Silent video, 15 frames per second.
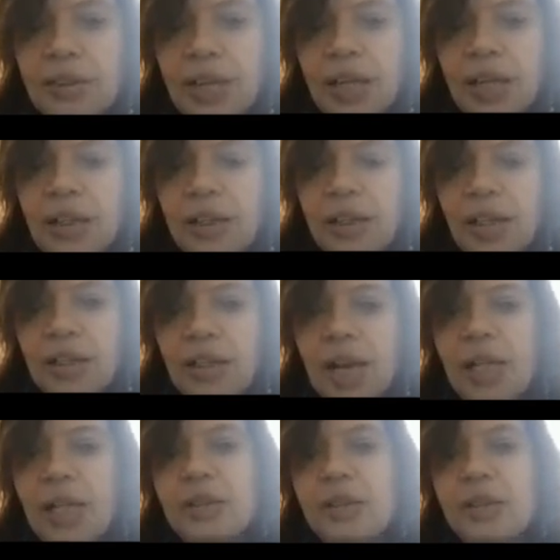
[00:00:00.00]
The other thing
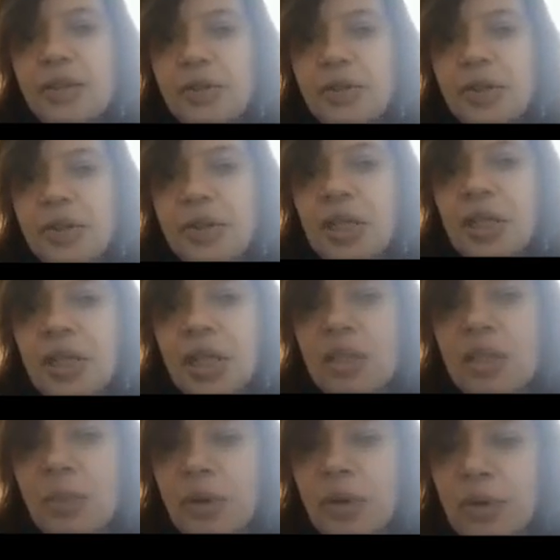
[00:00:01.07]
that is interesting
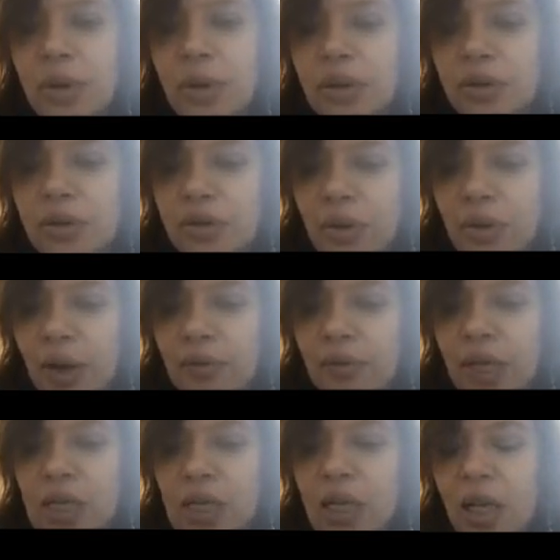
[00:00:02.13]
is when you look at your
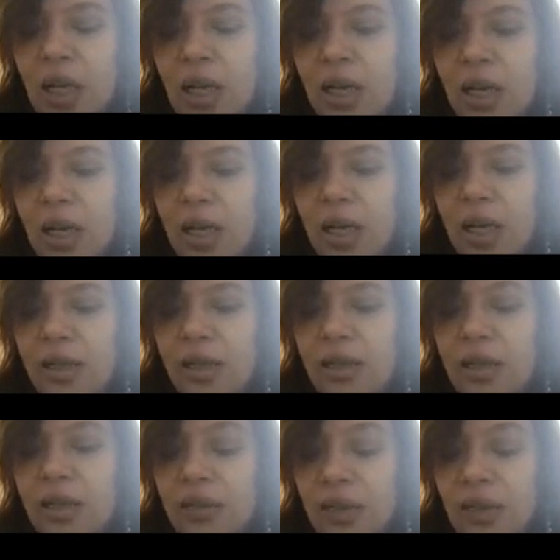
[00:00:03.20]
traffic,
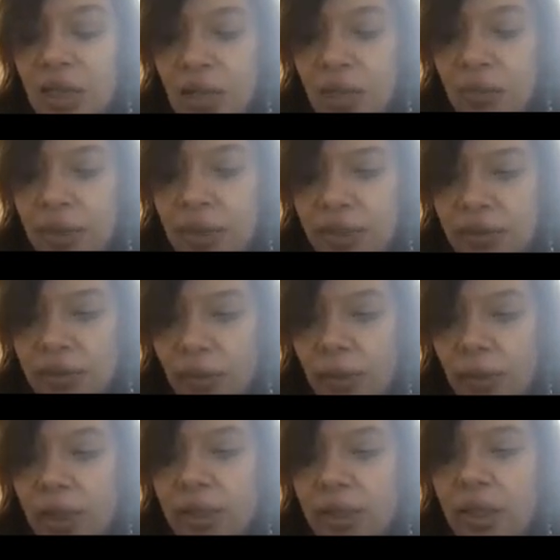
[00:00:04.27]
even in the US
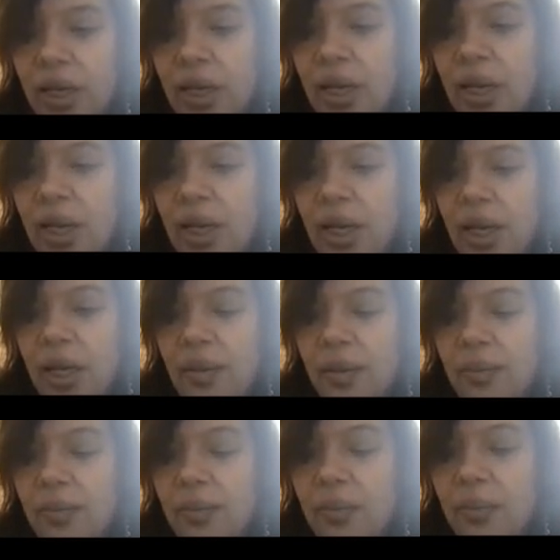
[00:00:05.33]
store,
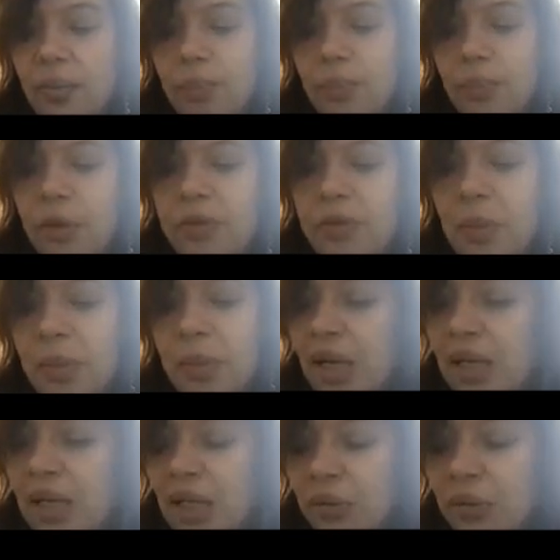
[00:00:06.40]
those people
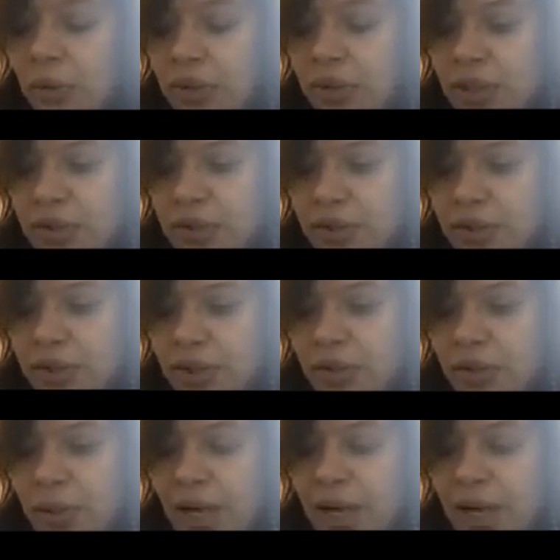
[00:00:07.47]
are not all necessarily in the